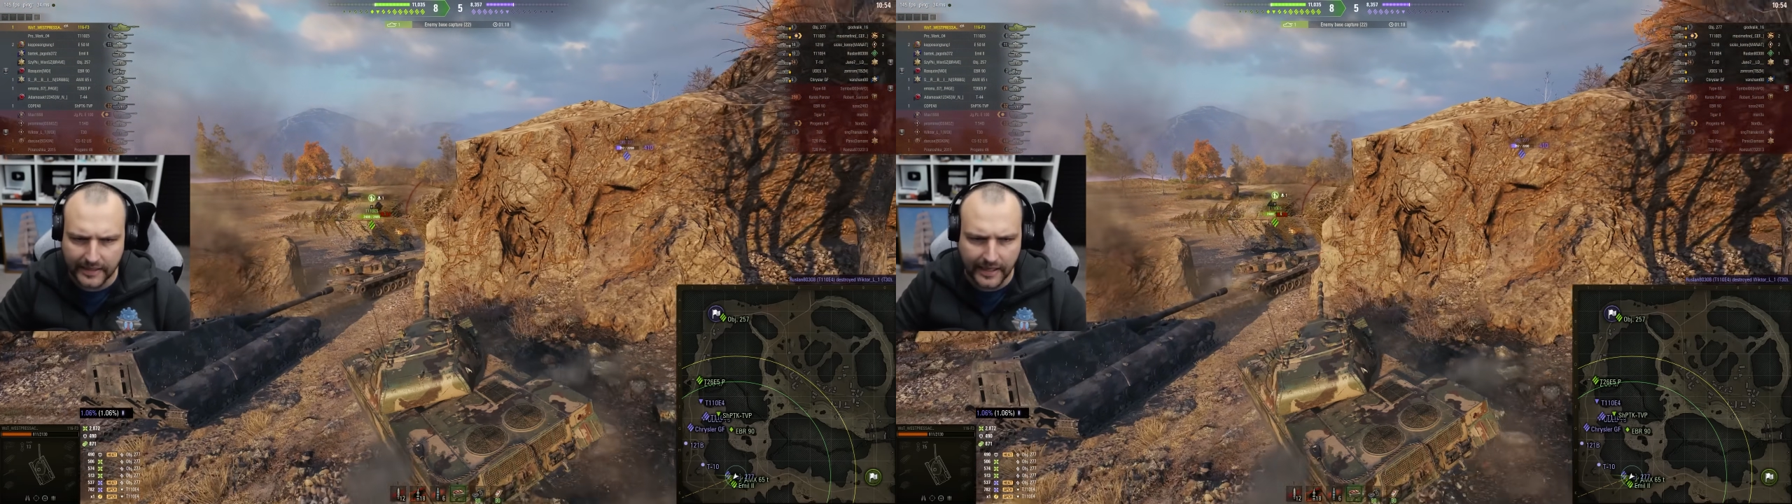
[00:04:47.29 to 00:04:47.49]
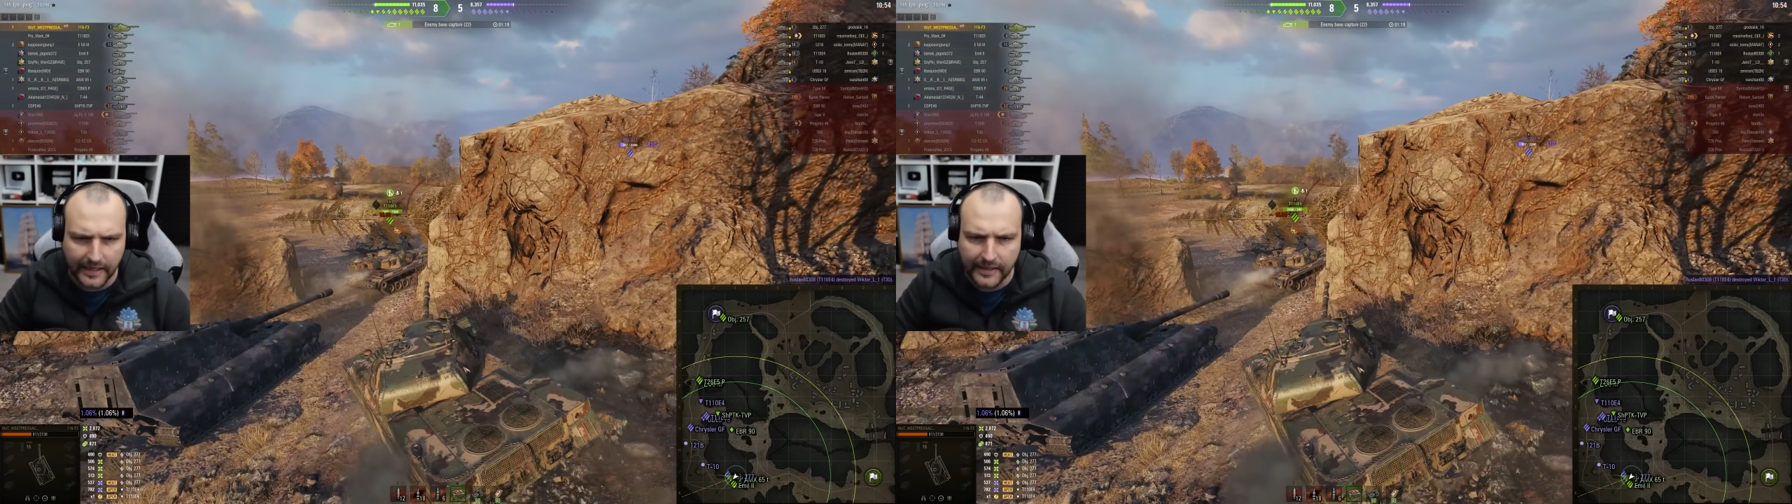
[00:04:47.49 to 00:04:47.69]

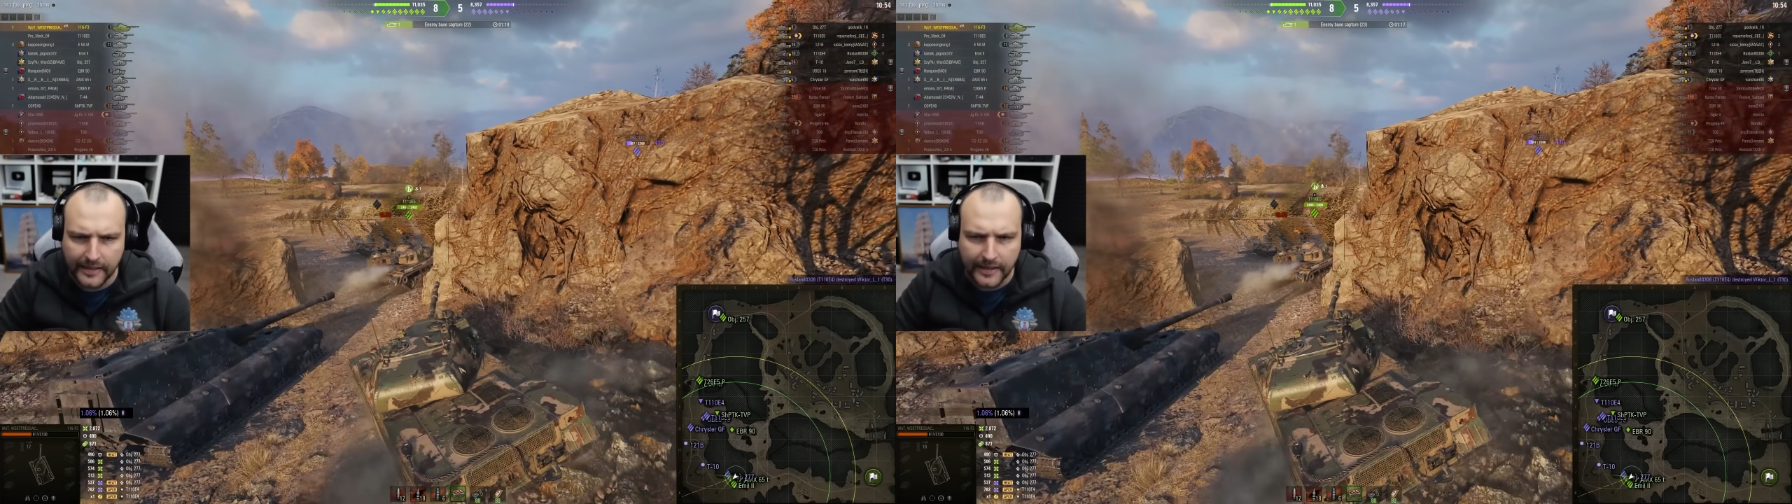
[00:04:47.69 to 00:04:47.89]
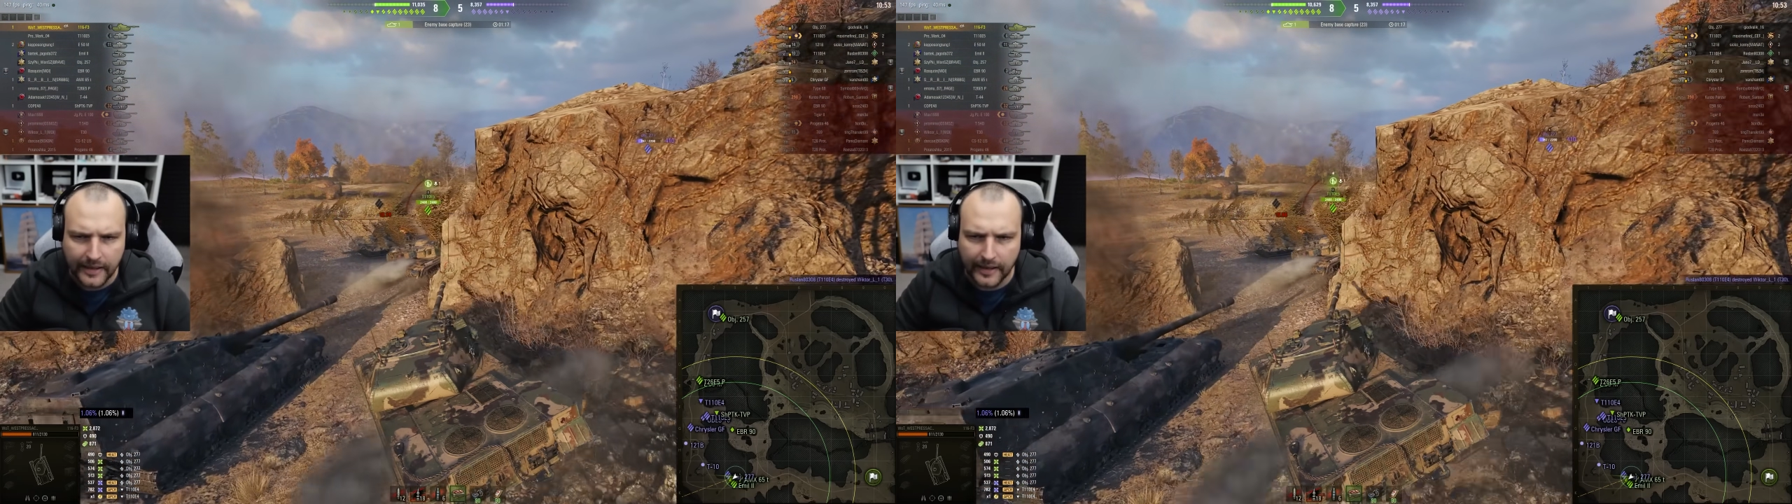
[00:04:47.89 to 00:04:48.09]

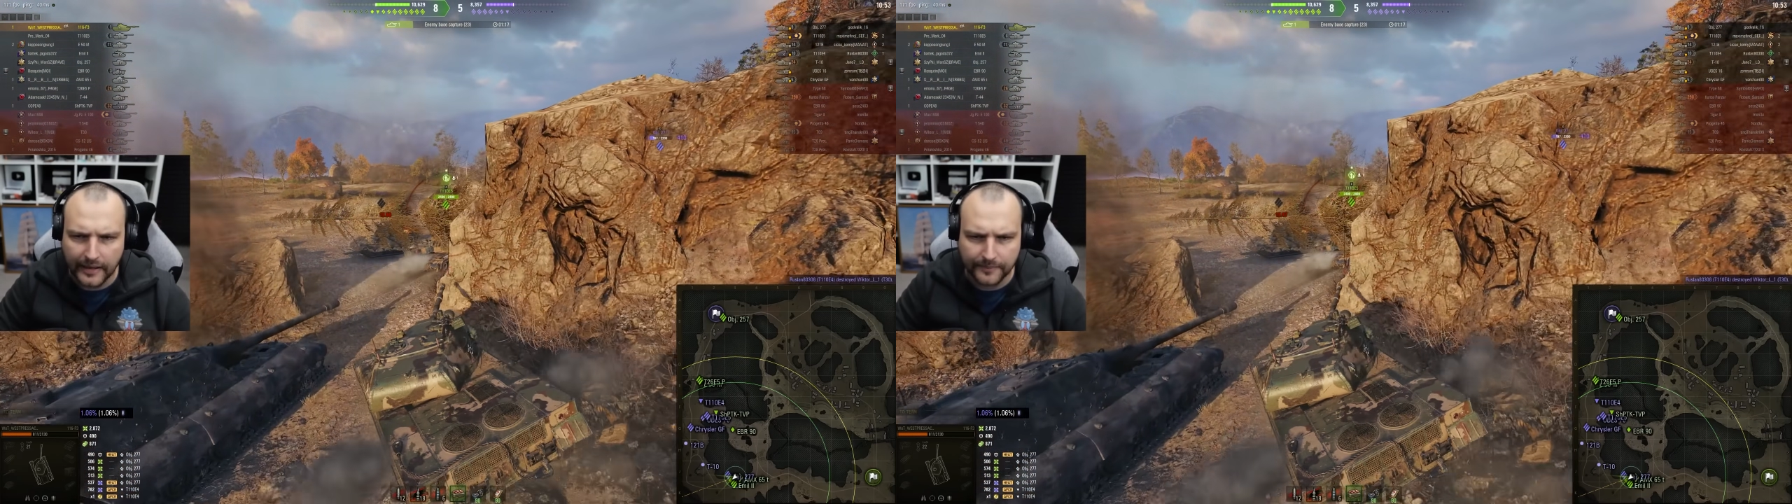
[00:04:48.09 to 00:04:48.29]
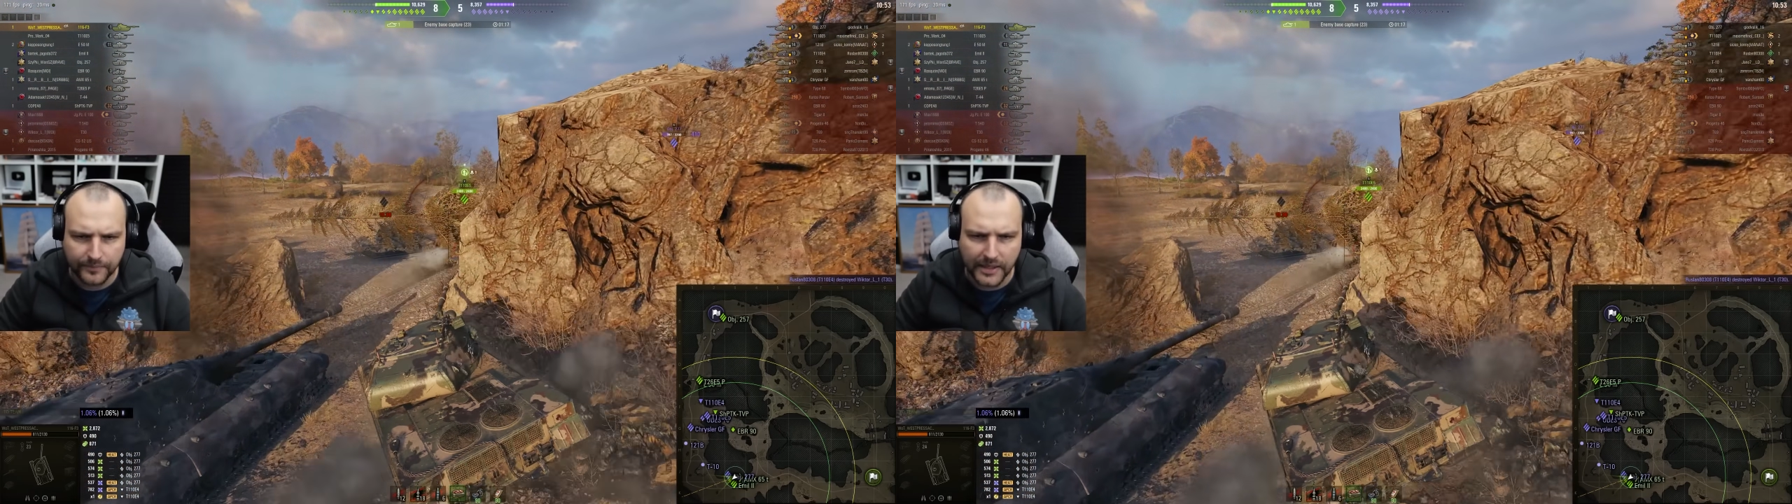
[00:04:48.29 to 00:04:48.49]

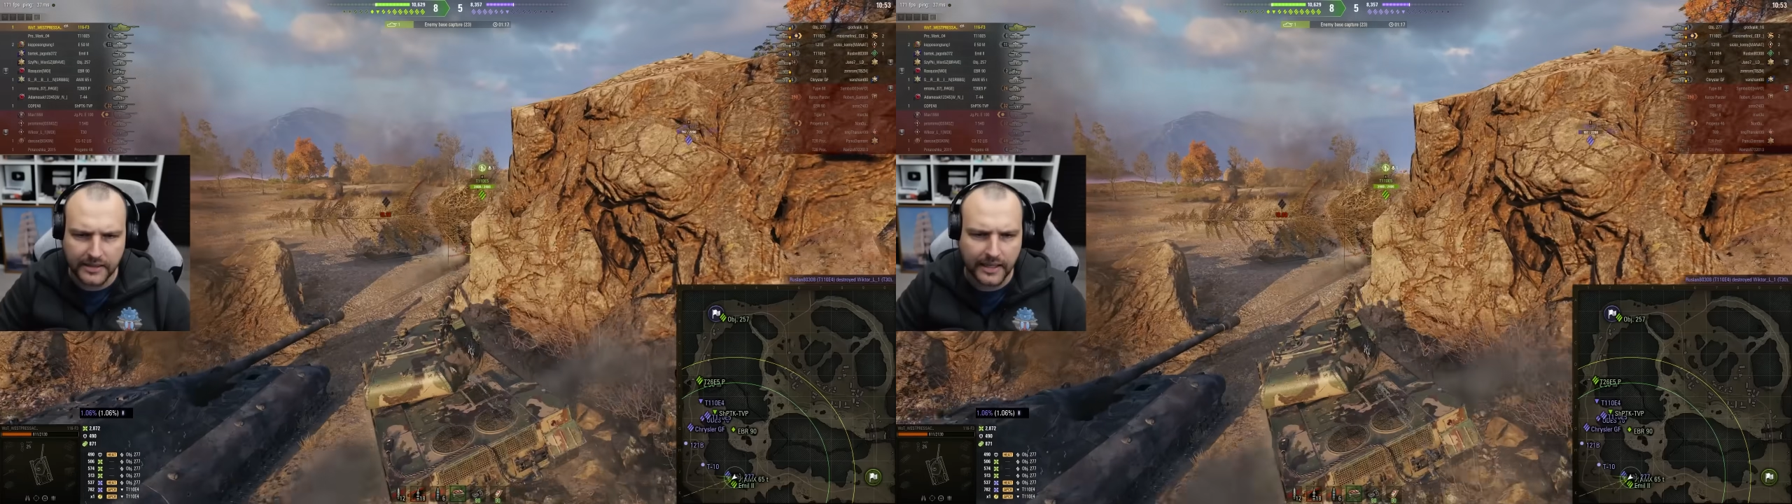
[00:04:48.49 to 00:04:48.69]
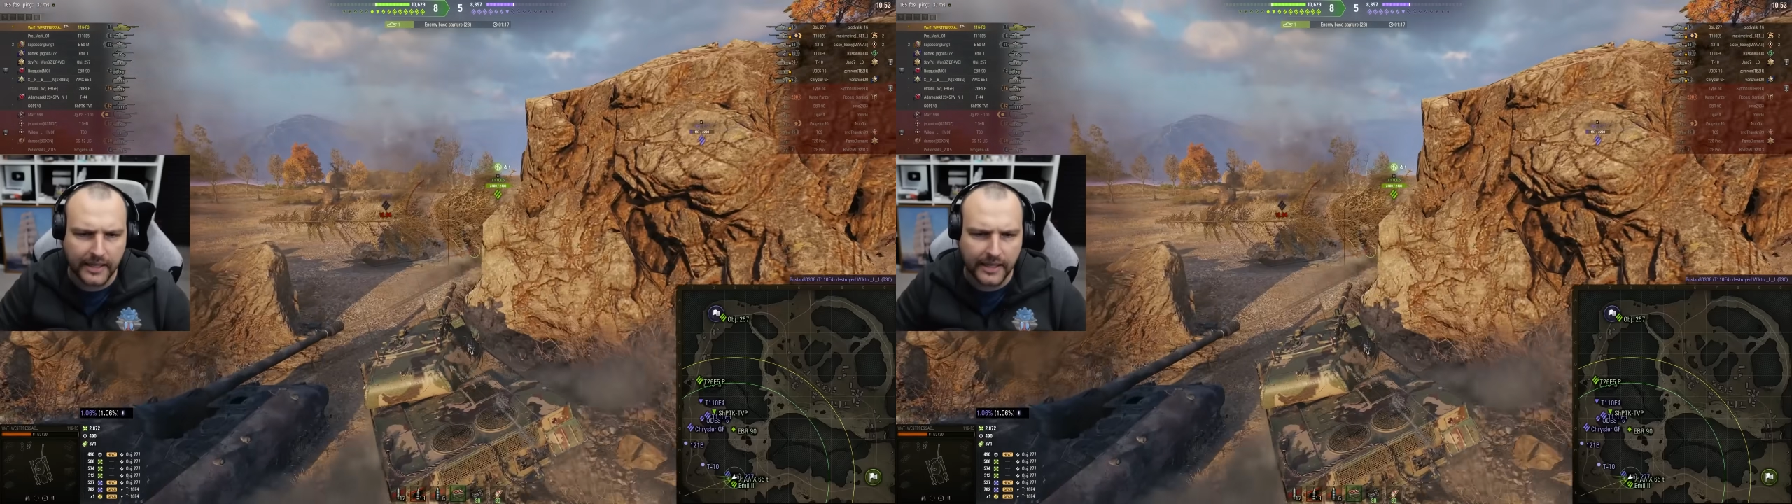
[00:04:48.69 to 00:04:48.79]
the